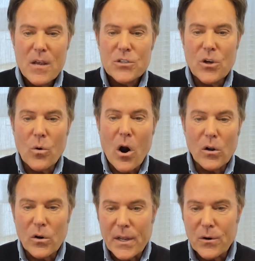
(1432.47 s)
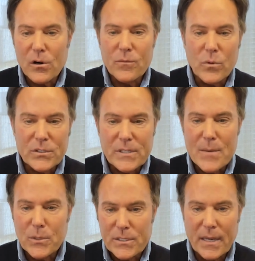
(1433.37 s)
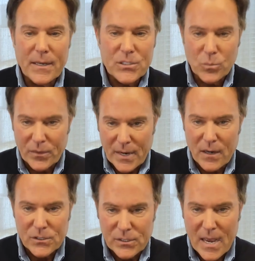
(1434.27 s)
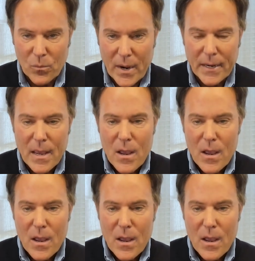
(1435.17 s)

So our learning curve was simultaneous with theirs that way.